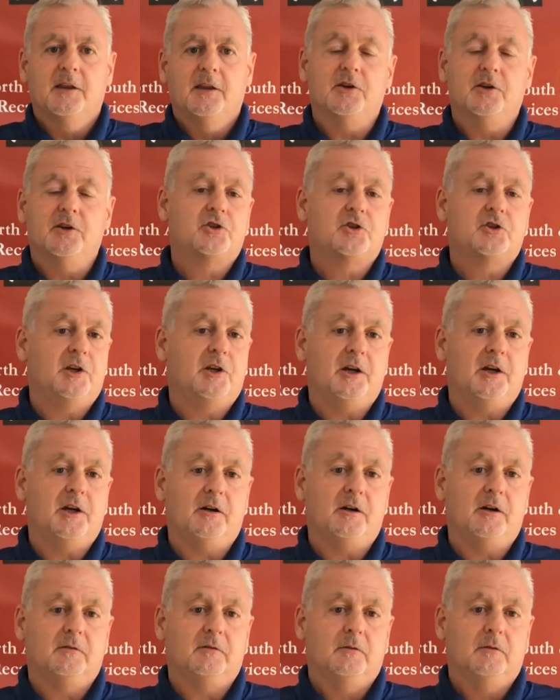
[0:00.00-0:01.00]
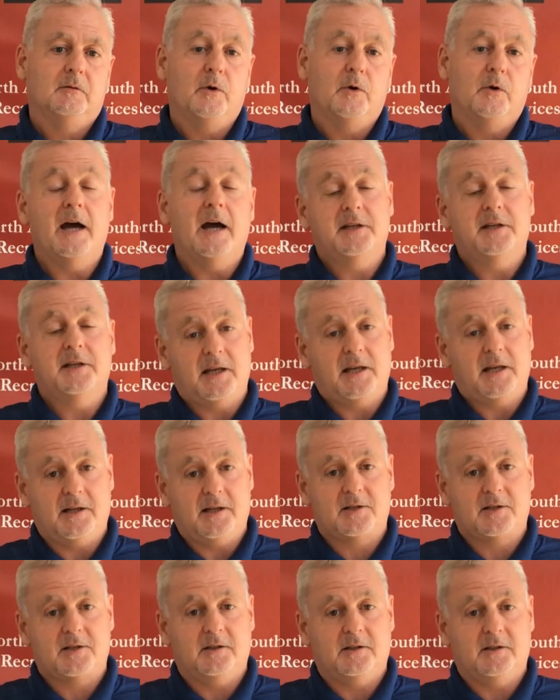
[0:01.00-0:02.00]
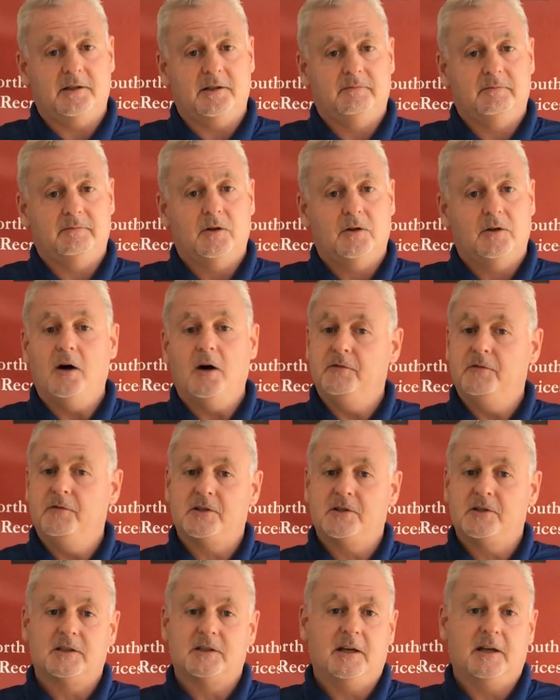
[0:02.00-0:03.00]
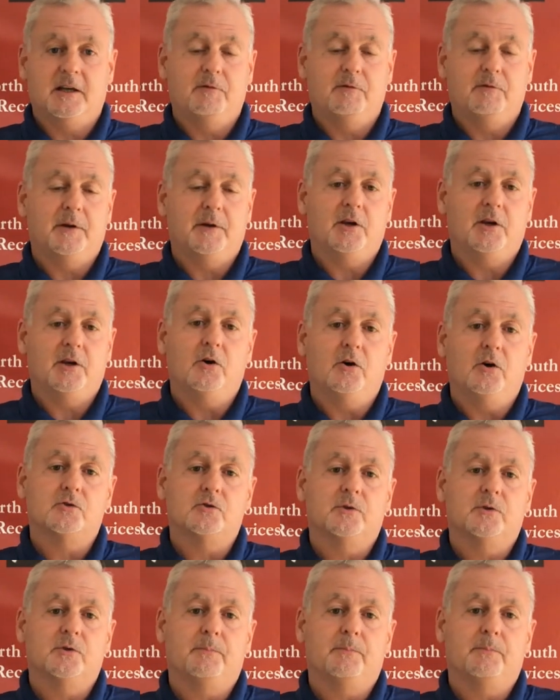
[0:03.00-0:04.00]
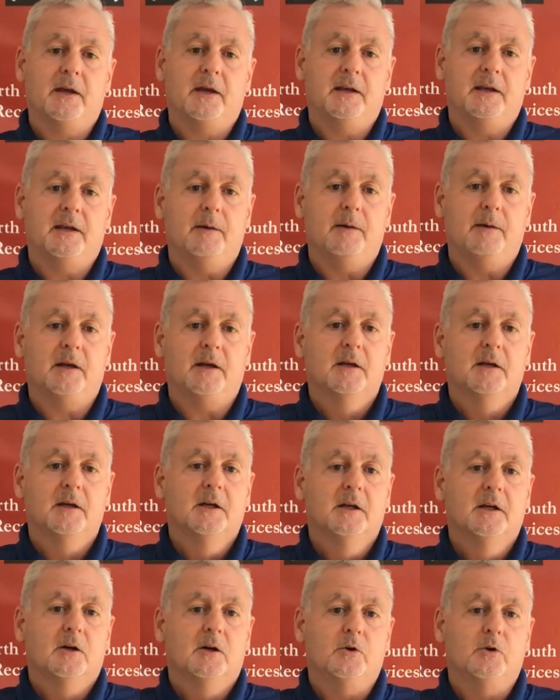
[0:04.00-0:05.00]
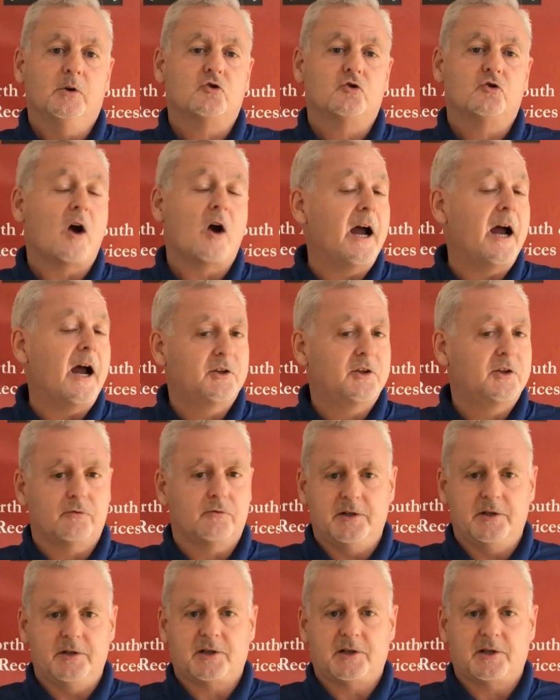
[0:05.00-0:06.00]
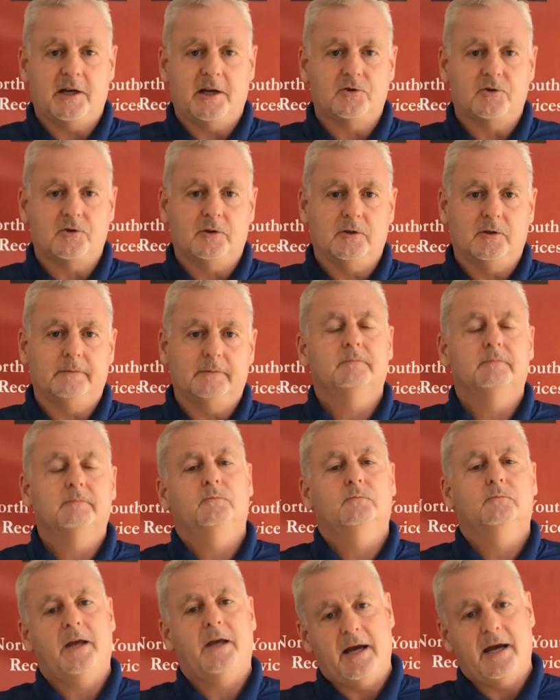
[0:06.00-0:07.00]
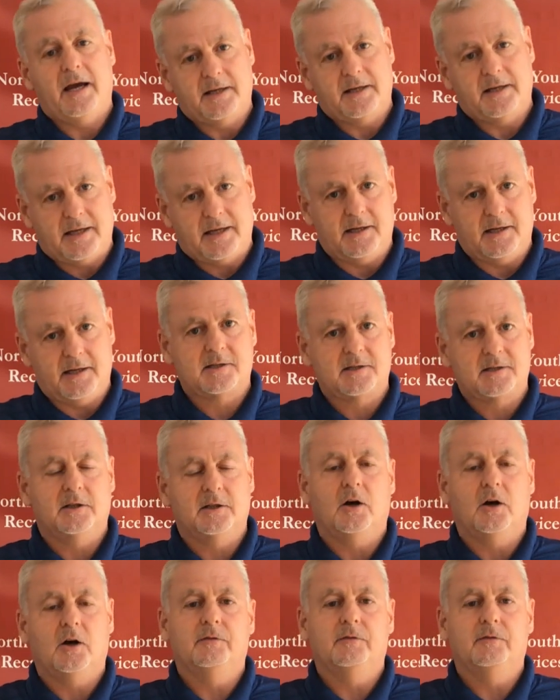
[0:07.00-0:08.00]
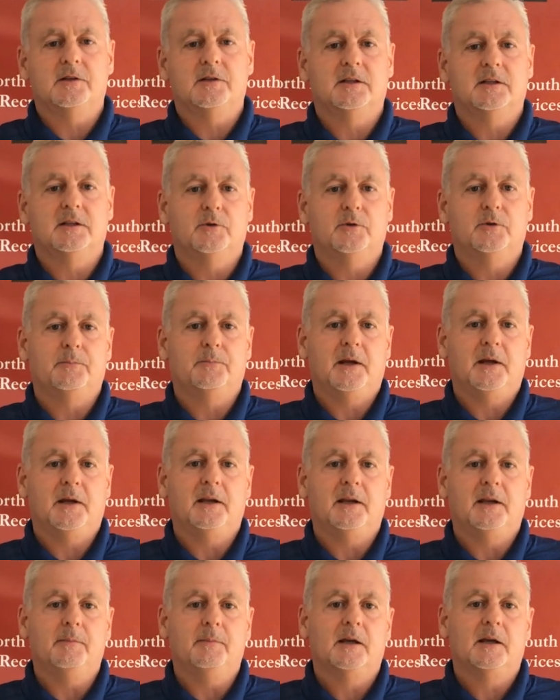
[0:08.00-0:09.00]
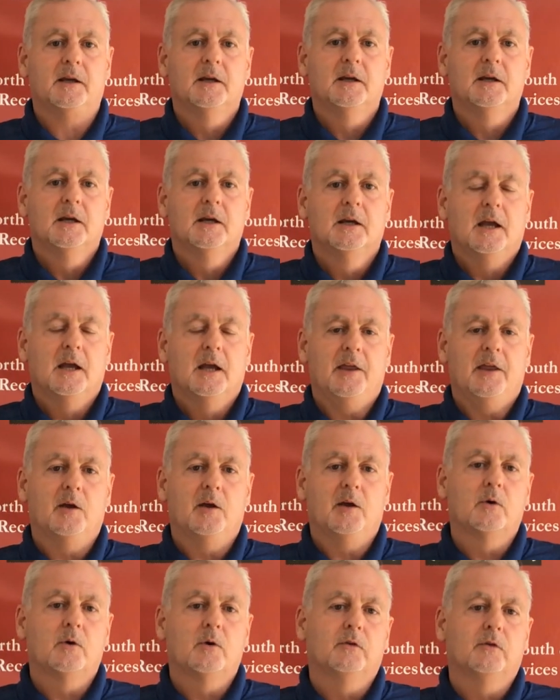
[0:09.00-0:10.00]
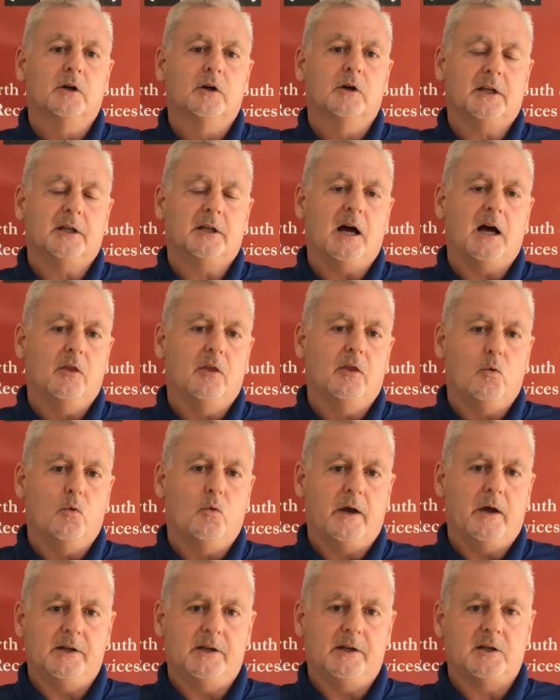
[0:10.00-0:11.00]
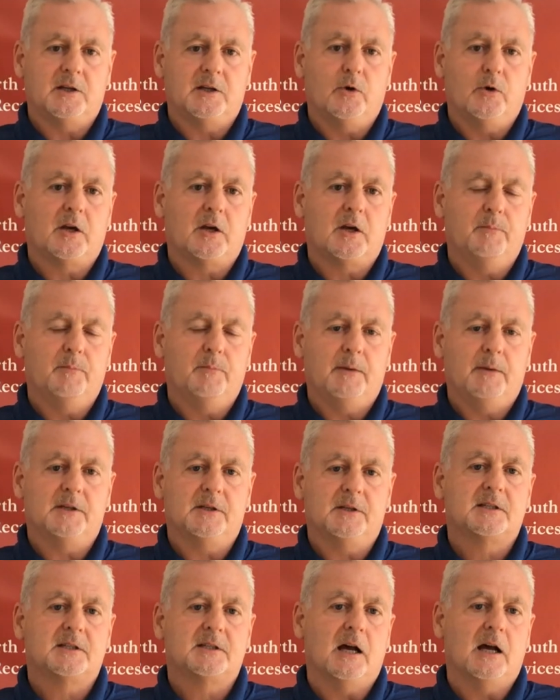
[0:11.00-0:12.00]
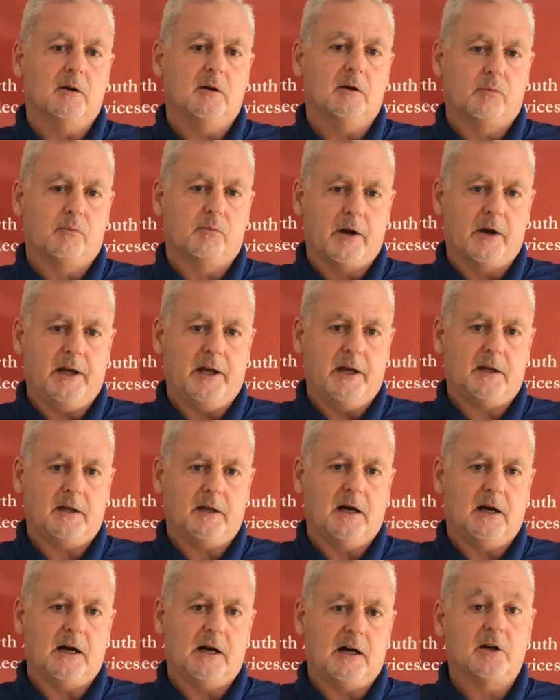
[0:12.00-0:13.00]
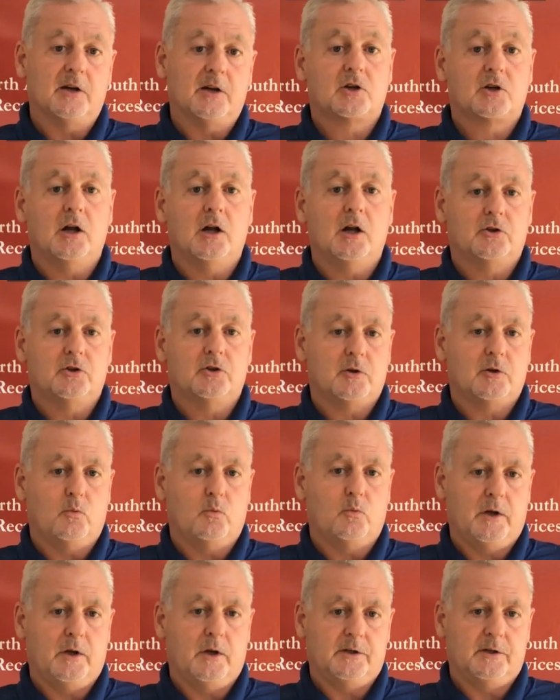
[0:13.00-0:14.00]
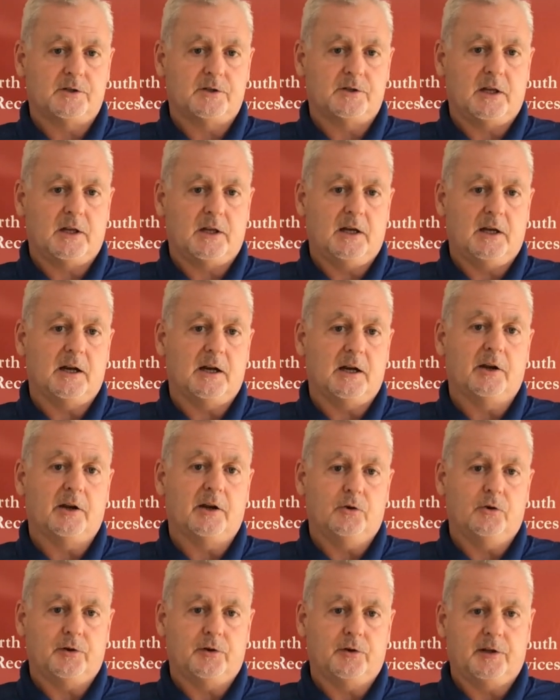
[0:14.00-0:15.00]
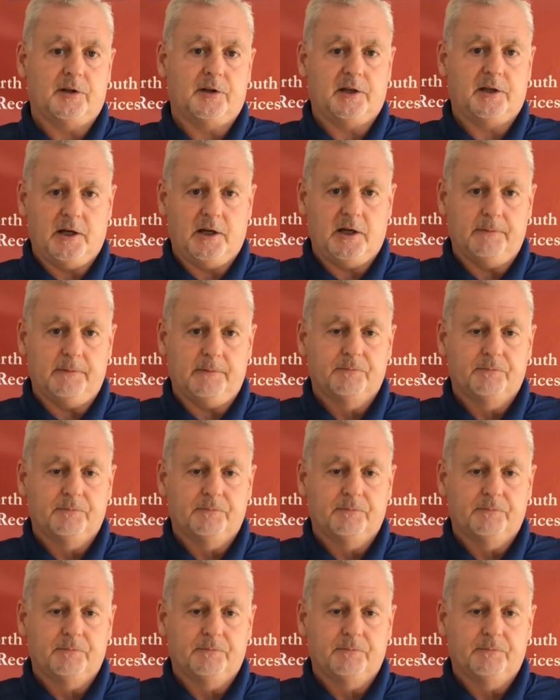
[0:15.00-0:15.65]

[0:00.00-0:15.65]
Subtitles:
This year, we had to cancel it. Obviously, everybody knows with the pandemic. We tried to reschedule it. We had to cancel it, obviously, with the pandemic. And then we've looked at other ways that we could maybe celebrate our scholarship winners and our Youth of the Year.